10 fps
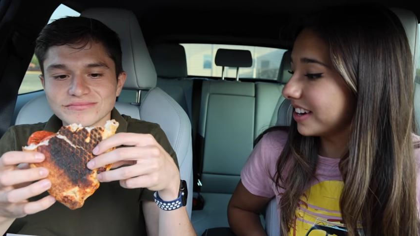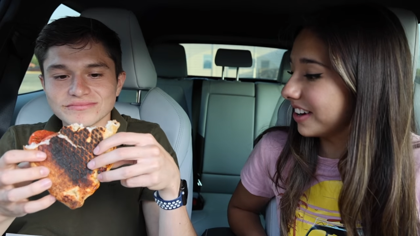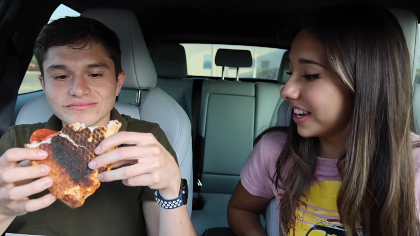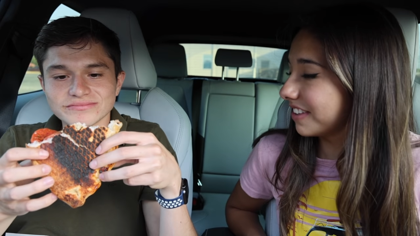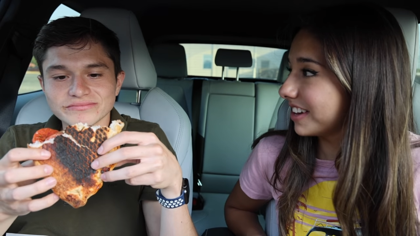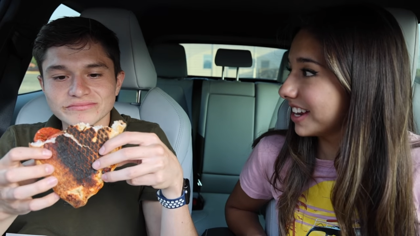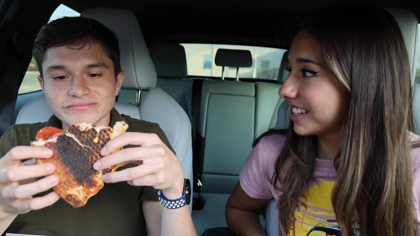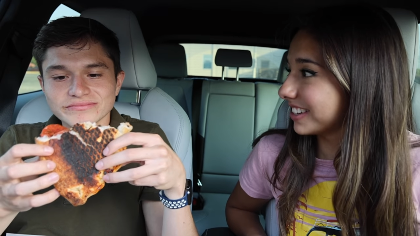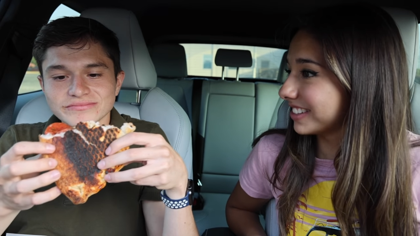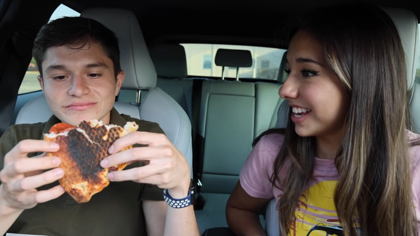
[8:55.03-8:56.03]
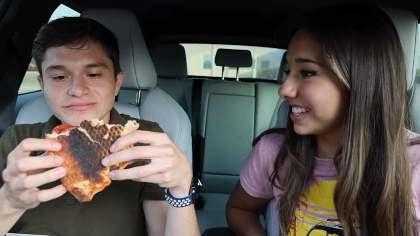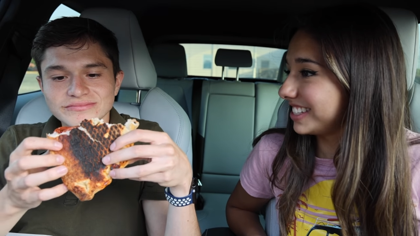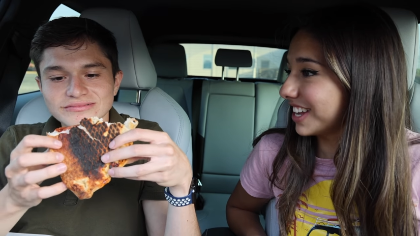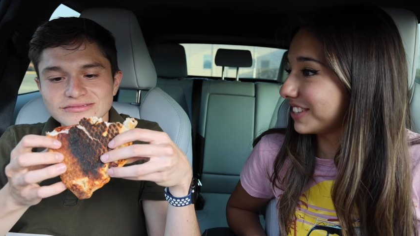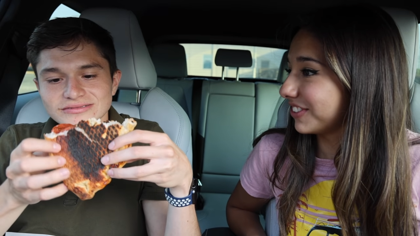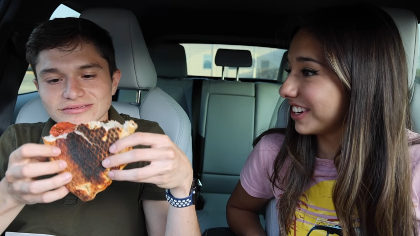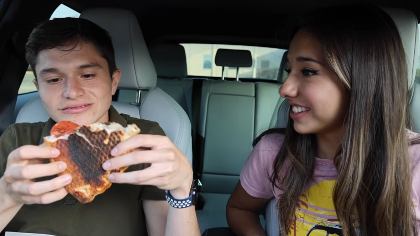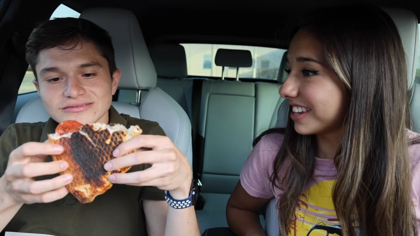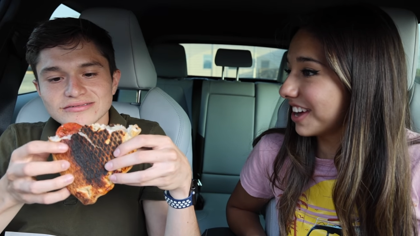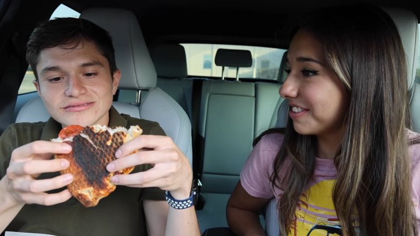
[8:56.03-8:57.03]
Speaker 1: All right, give it a nice little taste test for us,
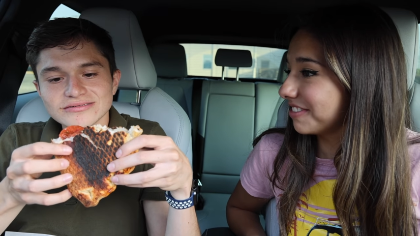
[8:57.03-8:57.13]
love.